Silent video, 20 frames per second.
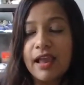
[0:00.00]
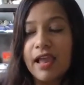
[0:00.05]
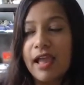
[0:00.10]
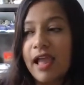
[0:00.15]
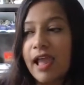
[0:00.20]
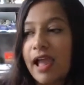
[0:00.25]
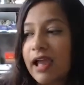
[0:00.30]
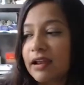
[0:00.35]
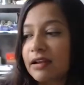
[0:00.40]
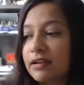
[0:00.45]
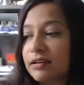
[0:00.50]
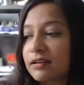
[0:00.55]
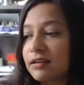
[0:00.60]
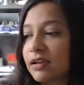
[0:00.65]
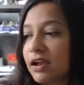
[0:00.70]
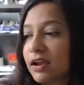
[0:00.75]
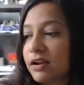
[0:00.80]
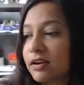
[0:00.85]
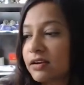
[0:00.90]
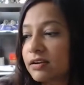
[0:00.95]
And
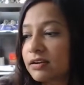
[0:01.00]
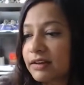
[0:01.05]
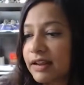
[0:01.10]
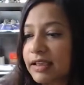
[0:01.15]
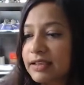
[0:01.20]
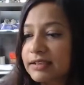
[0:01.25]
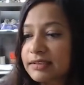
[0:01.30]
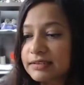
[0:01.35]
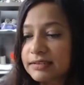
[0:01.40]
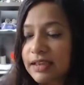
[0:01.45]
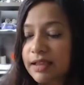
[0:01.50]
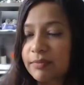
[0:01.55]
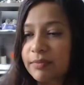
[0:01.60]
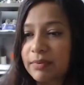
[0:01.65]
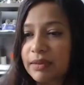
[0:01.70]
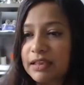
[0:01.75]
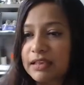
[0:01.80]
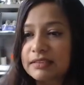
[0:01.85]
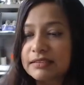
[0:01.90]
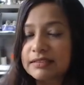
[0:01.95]
our next step
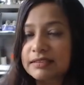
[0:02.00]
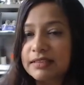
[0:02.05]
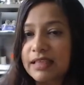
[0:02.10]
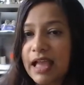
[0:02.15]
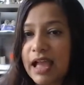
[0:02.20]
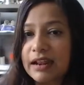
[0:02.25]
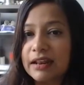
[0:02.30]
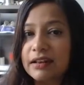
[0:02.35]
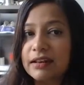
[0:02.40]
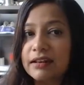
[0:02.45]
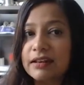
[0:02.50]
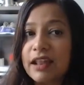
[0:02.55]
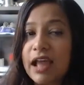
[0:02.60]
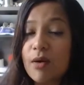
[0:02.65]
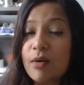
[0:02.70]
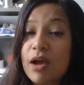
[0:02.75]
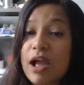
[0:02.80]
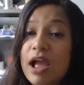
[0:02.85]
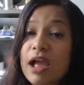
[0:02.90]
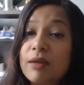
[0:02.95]
is that
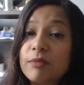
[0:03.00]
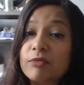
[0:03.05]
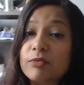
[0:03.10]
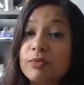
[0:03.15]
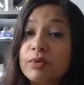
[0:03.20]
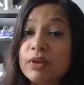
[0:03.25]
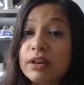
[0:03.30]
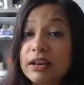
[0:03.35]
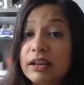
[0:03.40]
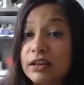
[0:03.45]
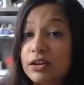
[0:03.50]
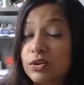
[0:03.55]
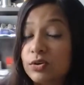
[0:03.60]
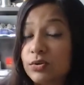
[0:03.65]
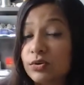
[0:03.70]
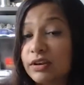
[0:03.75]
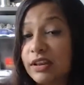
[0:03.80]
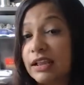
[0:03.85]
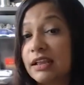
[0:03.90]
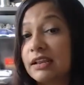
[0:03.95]
now I'm willing to
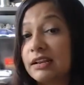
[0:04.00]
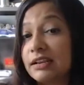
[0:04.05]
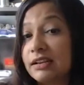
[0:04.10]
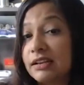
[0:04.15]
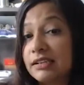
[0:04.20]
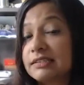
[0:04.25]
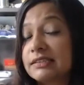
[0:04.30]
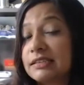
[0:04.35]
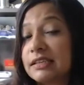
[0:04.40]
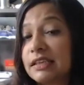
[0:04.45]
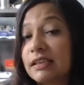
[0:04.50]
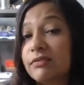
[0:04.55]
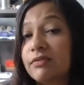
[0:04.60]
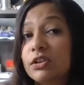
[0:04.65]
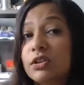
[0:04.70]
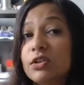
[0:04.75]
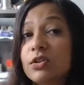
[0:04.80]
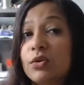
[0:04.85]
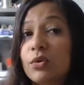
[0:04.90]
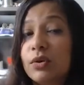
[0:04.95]
take risks, even
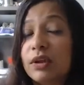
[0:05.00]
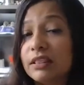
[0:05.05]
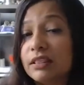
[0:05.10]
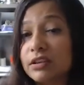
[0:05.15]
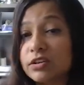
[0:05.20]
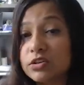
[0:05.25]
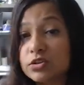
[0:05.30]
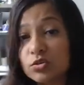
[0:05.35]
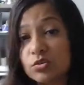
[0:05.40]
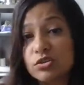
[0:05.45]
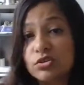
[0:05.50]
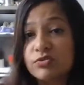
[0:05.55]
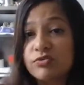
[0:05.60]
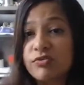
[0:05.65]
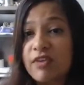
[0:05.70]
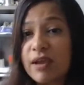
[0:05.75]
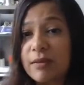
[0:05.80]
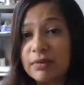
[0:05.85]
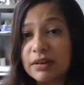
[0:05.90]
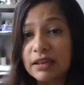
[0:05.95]
though in the Jones
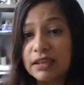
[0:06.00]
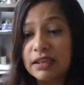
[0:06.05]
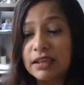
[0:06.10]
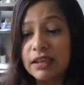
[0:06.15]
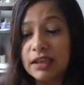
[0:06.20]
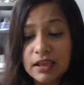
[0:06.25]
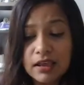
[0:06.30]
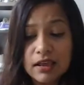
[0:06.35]
family,